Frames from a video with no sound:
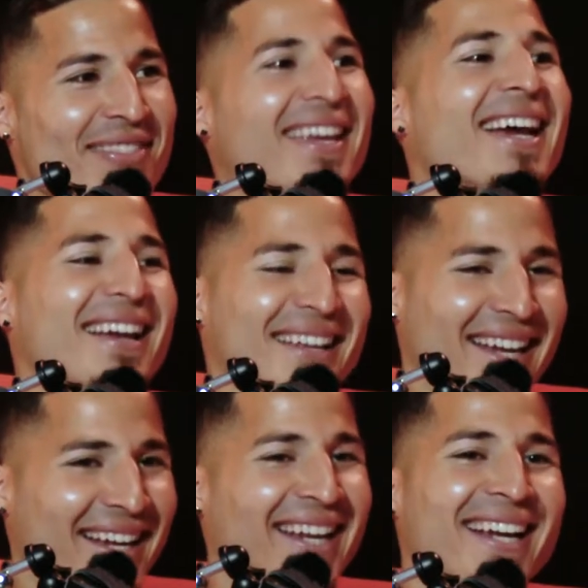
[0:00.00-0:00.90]
Yeah,
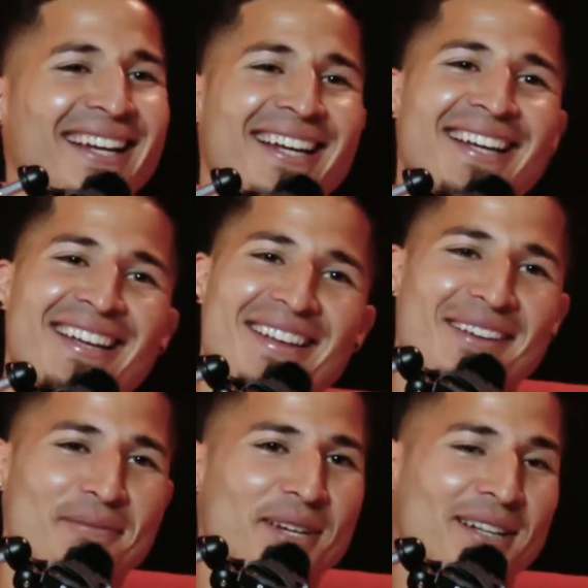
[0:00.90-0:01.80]

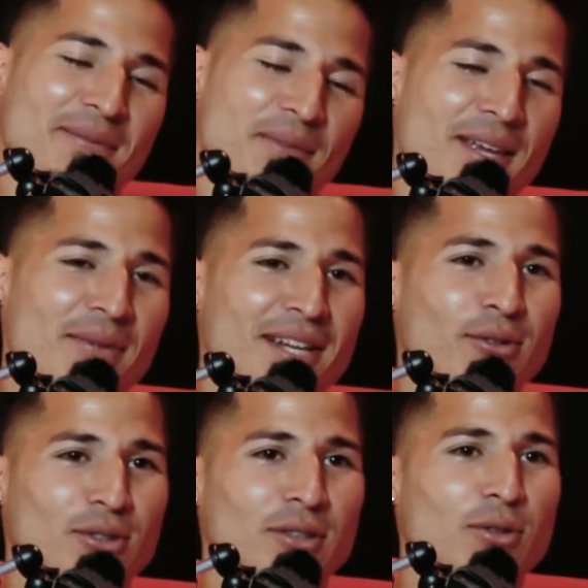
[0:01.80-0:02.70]
but I mean, it
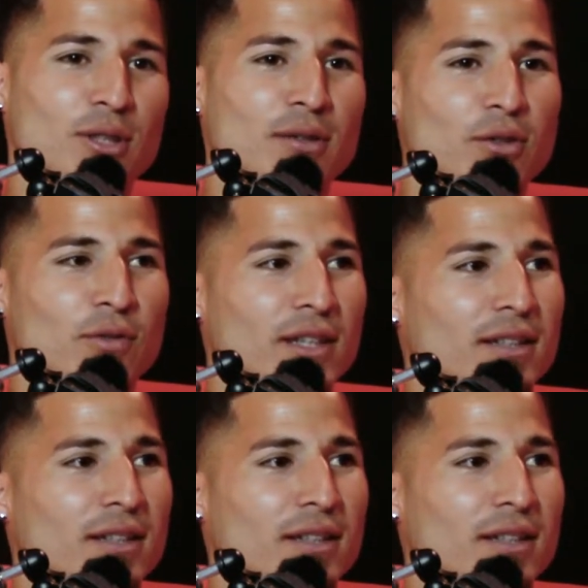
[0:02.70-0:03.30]
was fun.